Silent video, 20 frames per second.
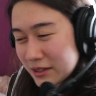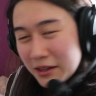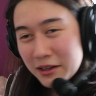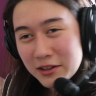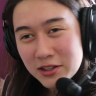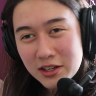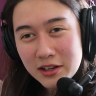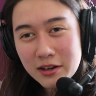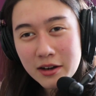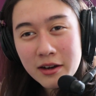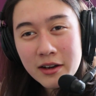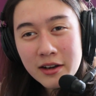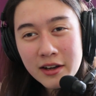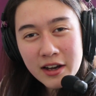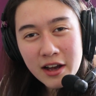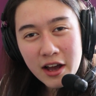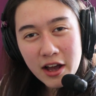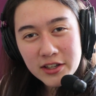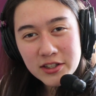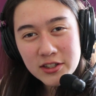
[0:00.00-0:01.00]
just gonna
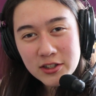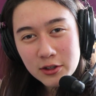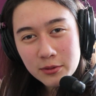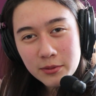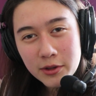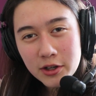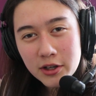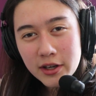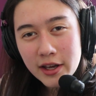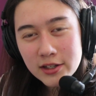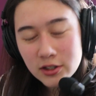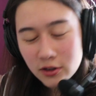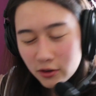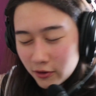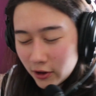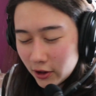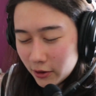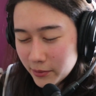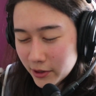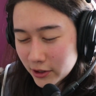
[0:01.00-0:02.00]
assume that you guys don't
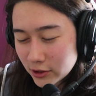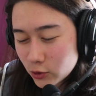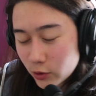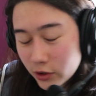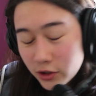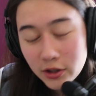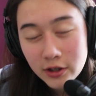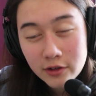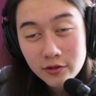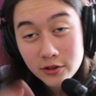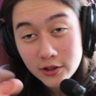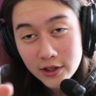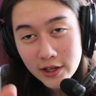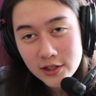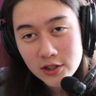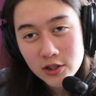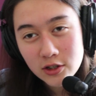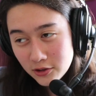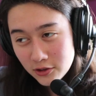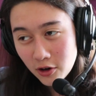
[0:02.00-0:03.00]
follow me on Twitter. If you
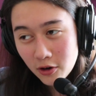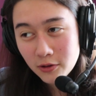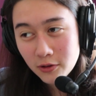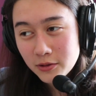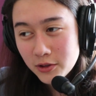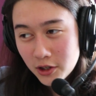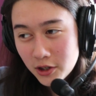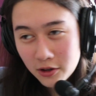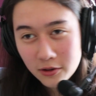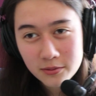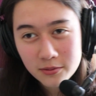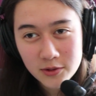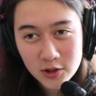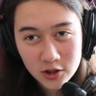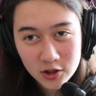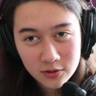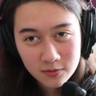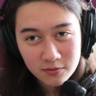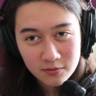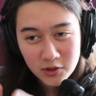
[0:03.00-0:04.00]
guys don't, you know,
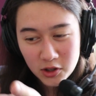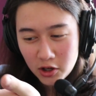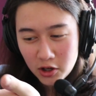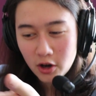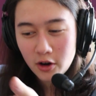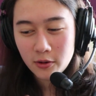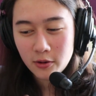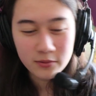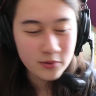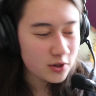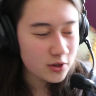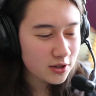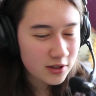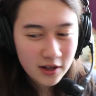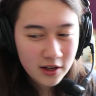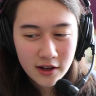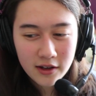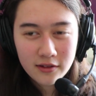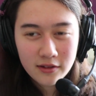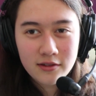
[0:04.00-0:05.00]
just go, just
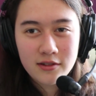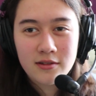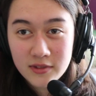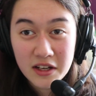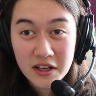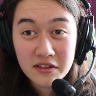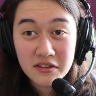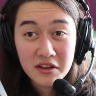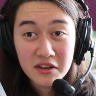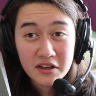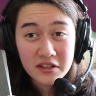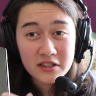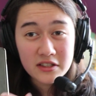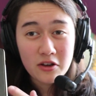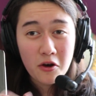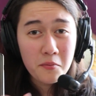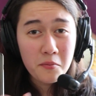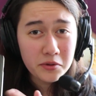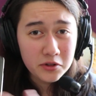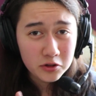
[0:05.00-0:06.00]
take this,
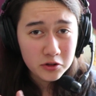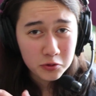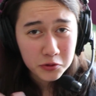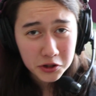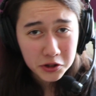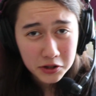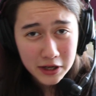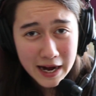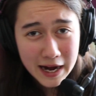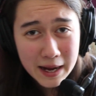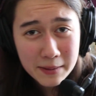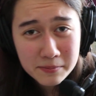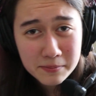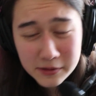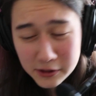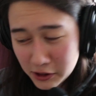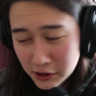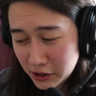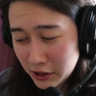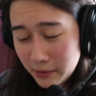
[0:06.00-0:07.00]
open the Twitter app,
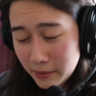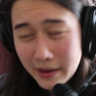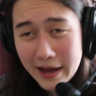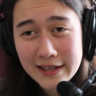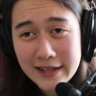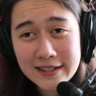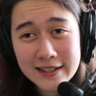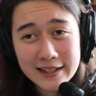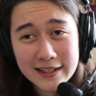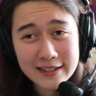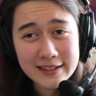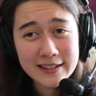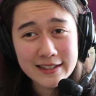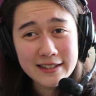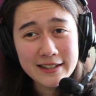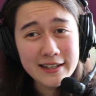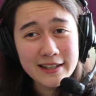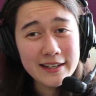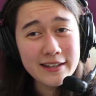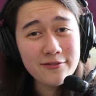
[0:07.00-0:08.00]
look up
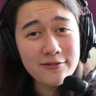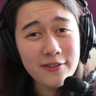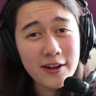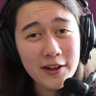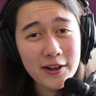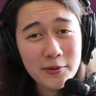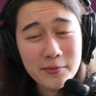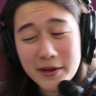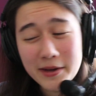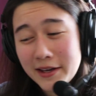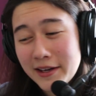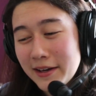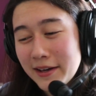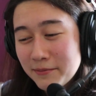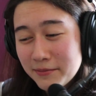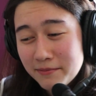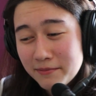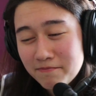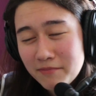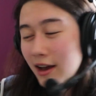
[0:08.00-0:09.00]
Astinax98, follow me.
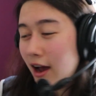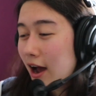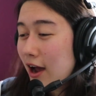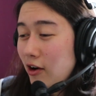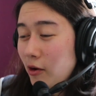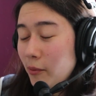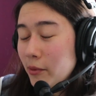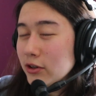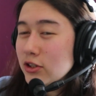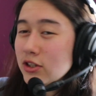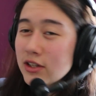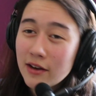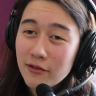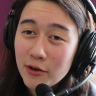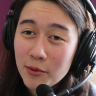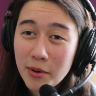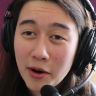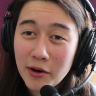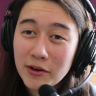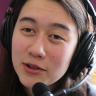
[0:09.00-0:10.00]
I almost never
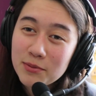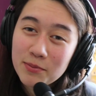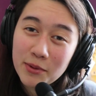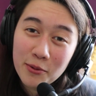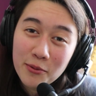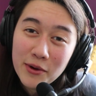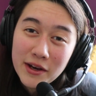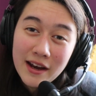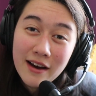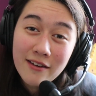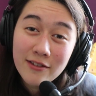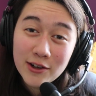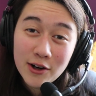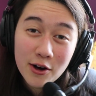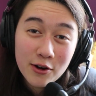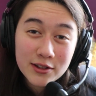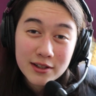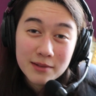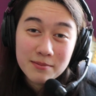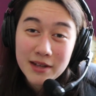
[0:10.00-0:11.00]
post, but we never
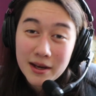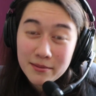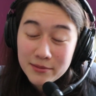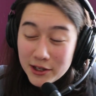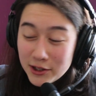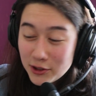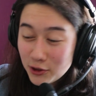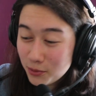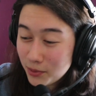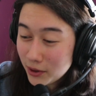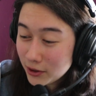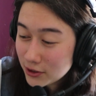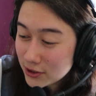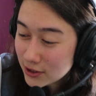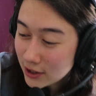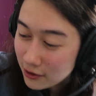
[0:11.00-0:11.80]
know. Sometimes I do post